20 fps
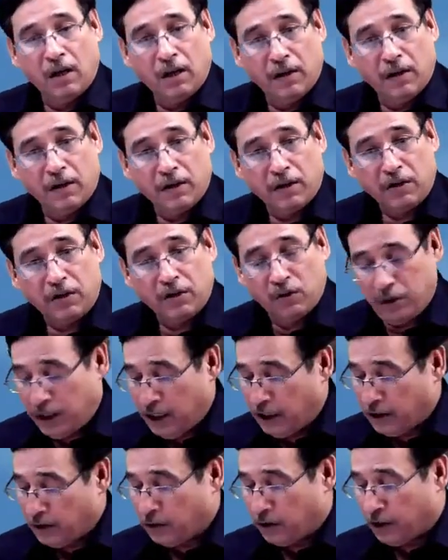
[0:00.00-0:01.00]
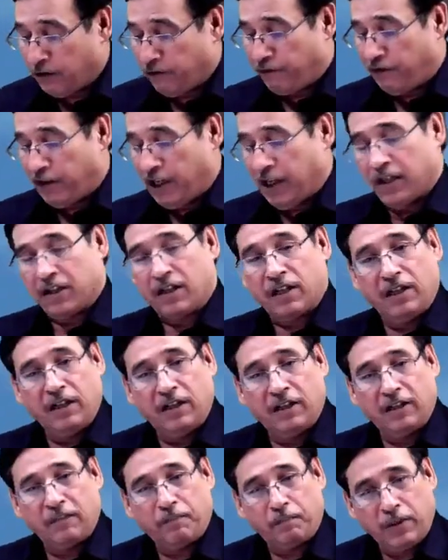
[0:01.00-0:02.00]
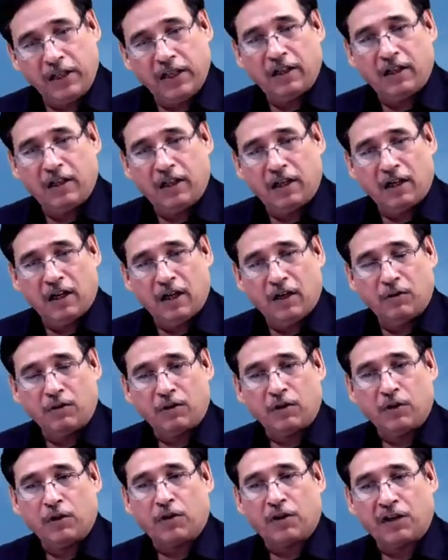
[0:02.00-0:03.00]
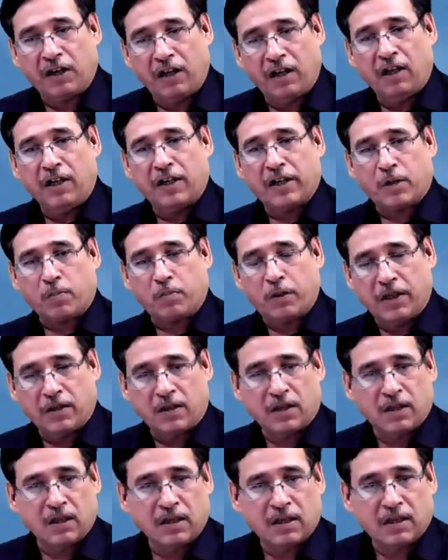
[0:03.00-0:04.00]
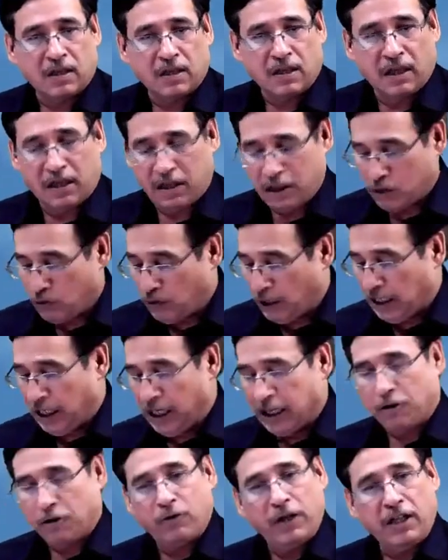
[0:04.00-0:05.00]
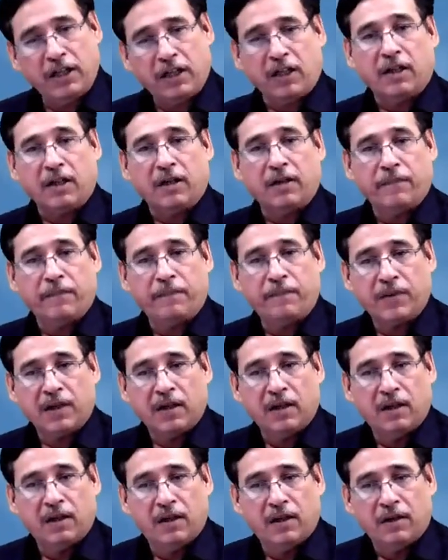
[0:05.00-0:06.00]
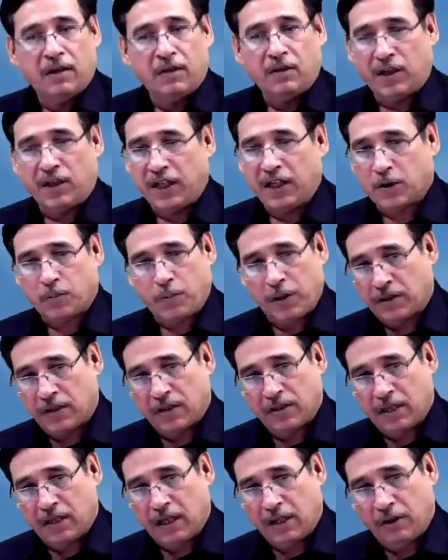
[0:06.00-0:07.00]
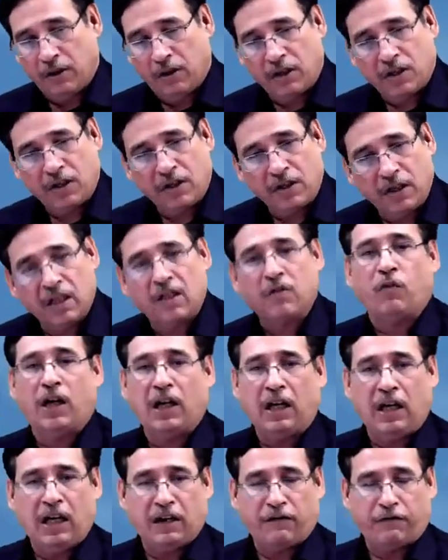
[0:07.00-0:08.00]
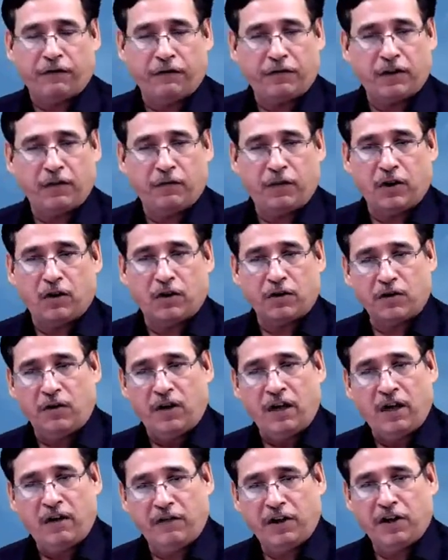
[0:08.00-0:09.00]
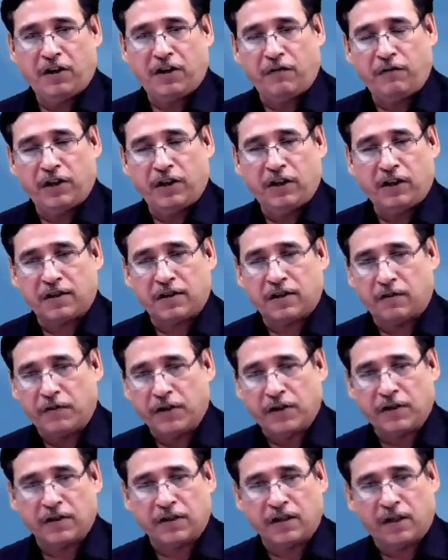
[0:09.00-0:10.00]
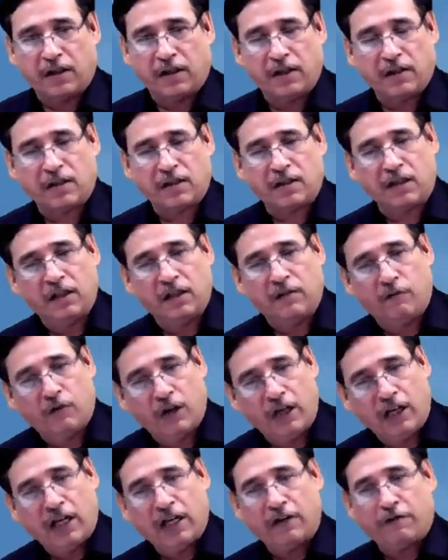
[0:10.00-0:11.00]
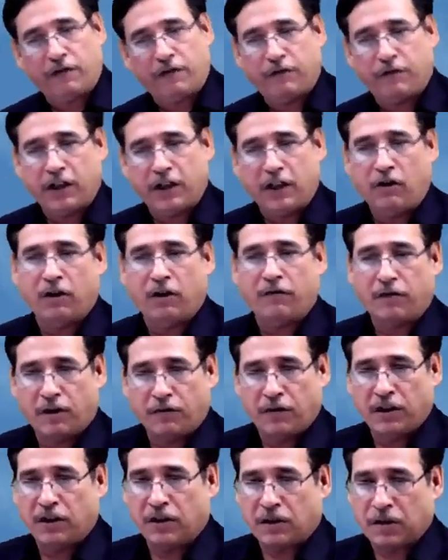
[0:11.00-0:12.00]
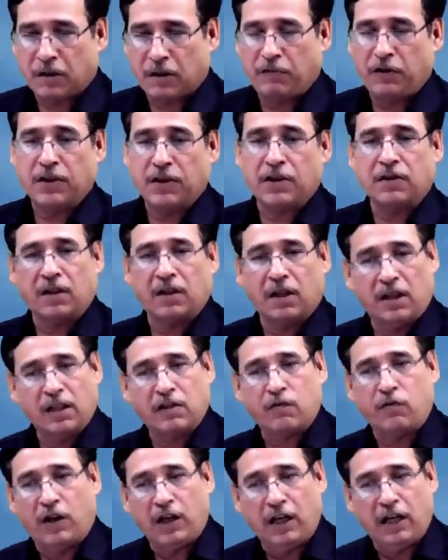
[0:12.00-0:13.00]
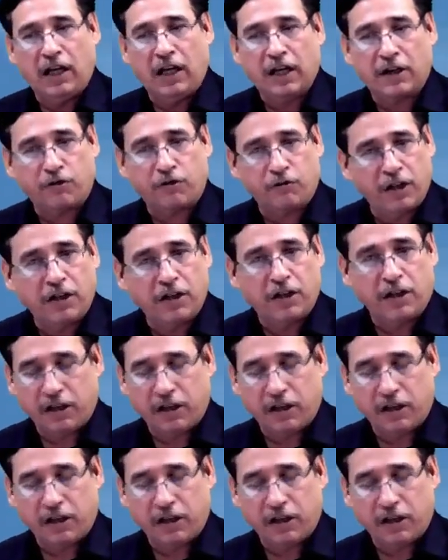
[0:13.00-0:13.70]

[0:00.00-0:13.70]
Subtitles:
you need to reflect in the P&L account your real expenses, that is 1,20,000. Your expenses are not yet 1,50,000 because you haven't driven the services against the 1,50,000. You have driven the services against 1,20,000.